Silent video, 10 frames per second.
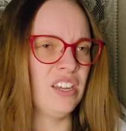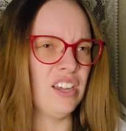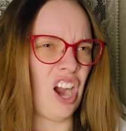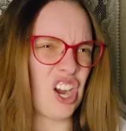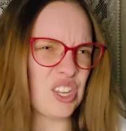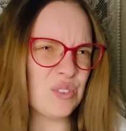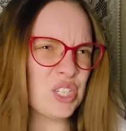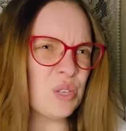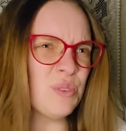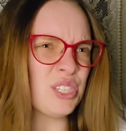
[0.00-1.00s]
Are you
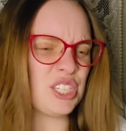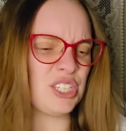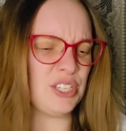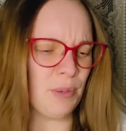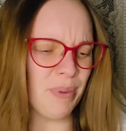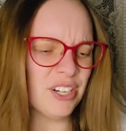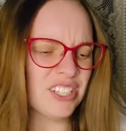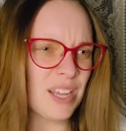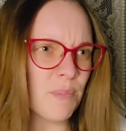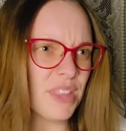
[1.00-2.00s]
too stupid or
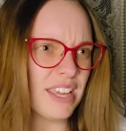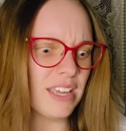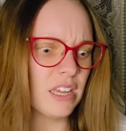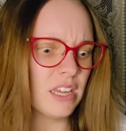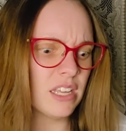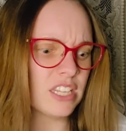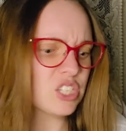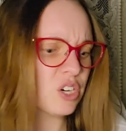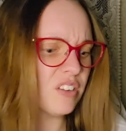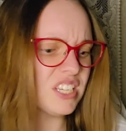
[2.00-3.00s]
something?
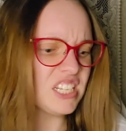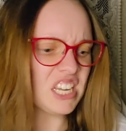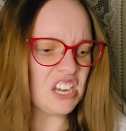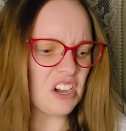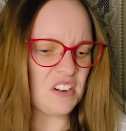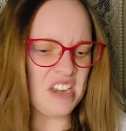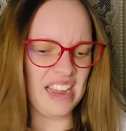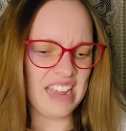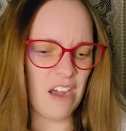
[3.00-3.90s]
This girl is sticking her neck out